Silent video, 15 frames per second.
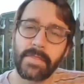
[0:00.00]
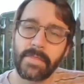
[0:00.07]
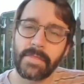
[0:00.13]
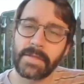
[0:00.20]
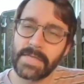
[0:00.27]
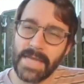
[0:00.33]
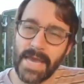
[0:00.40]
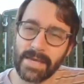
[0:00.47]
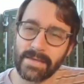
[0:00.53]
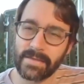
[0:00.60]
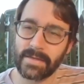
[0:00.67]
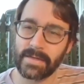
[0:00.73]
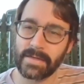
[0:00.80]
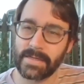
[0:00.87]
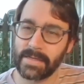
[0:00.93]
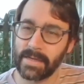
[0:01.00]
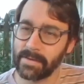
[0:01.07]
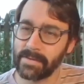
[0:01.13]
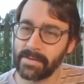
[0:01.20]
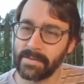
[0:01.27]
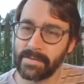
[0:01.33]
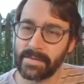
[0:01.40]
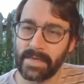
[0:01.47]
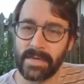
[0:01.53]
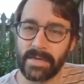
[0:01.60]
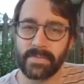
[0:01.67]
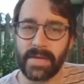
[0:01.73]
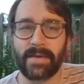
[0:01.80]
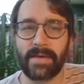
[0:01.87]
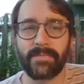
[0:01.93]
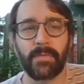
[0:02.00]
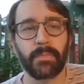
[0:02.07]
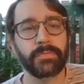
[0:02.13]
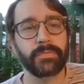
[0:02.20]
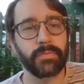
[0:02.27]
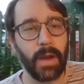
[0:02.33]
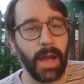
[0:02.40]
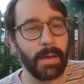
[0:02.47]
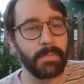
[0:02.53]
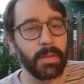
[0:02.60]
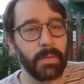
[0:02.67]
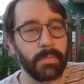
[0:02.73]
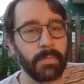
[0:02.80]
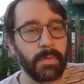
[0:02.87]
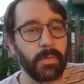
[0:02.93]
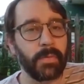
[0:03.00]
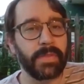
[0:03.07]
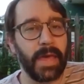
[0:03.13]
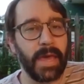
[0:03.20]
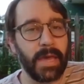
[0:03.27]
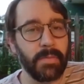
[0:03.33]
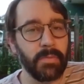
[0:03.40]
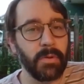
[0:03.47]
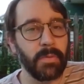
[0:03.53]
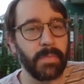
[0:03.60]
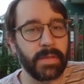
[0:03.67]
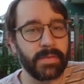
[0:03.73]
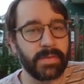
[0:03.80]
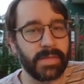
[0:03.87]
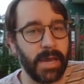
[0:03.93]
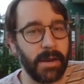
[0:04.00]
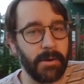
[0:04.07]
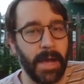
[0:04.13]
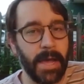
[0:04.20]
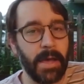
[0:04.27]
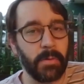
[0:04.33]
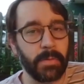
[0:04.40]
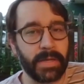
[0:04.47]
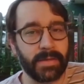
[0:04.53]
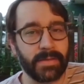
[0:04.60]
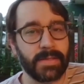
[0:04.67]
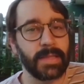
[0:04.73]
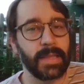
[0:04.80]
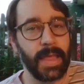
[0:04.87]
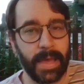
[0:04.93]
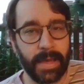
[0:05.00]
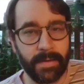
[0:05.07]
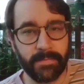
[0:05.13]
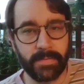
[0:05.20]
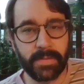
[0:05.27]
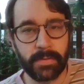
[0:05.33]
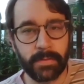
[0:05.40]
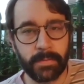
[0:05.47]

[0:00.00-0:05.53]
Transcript: The text doesn't seem to have a problem with Abram and Sarai owning slaves,